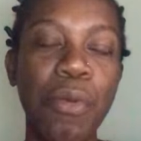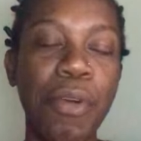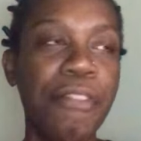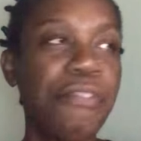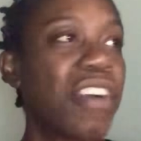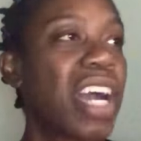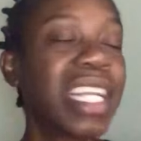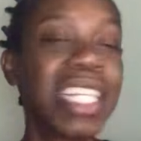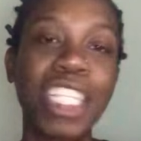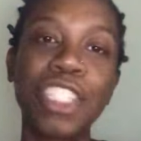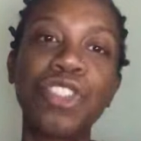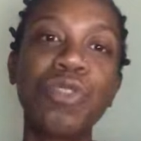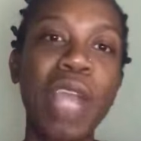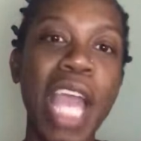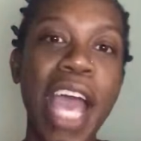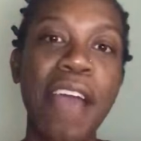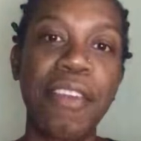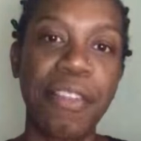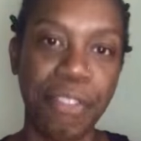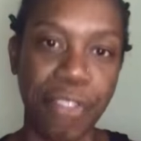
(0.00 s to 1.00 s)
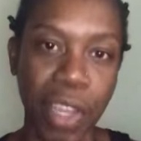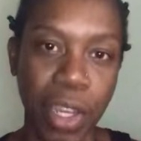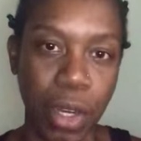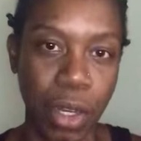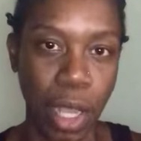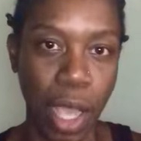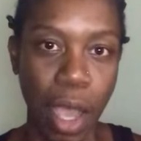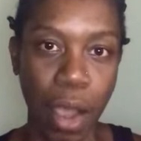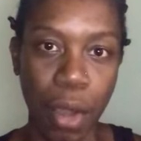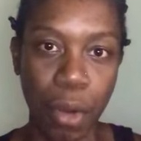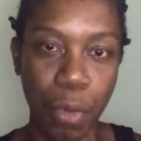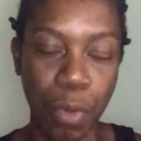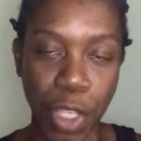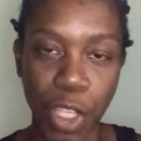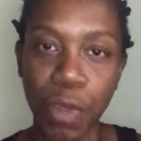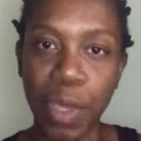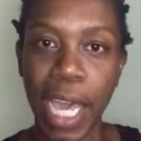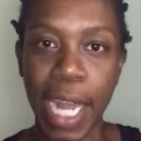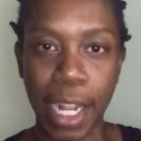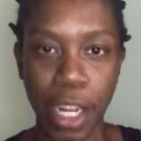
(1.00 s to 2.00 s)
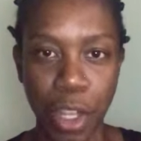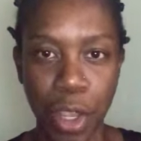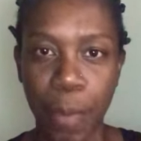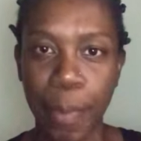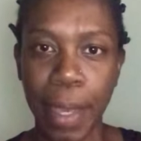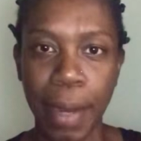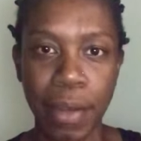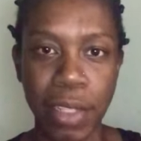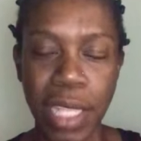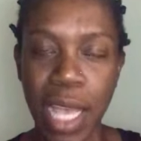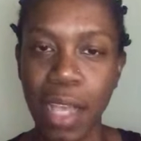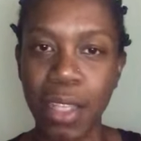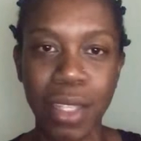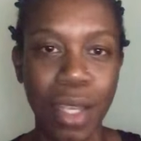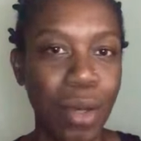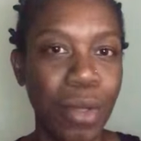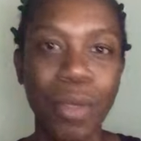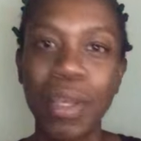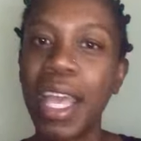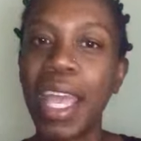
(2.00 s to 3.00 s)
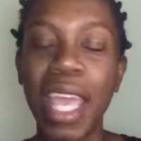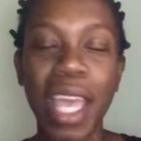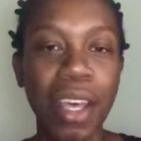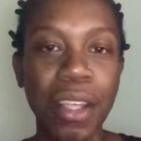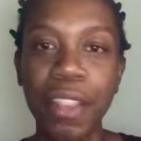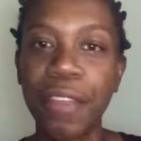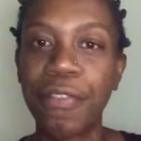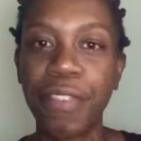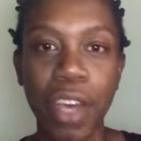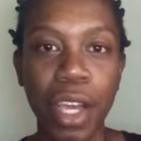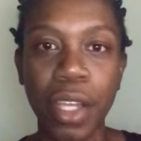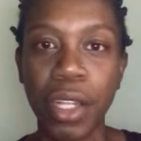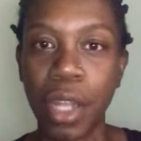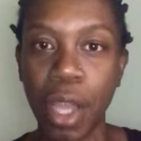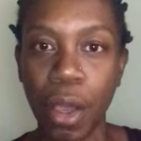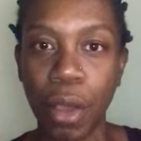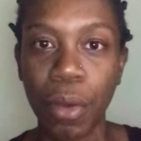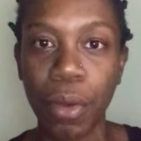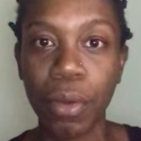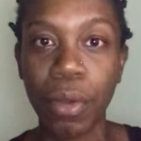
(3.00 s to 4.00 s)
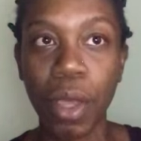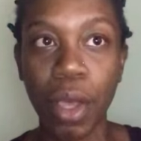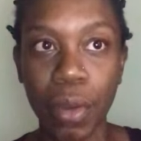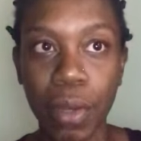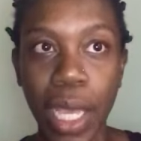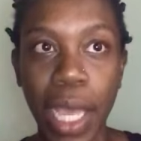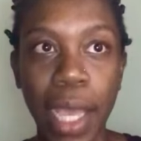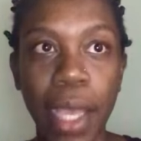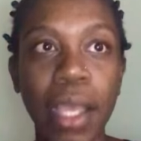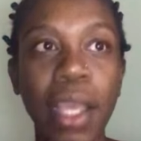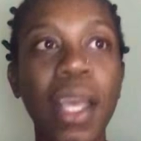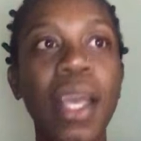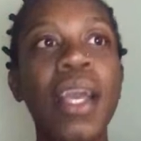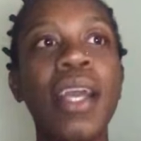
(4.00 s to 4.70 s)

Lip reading: Well, fuck, did you have it figured out when you got out of your parents' household? Hell the fuck no. Okay?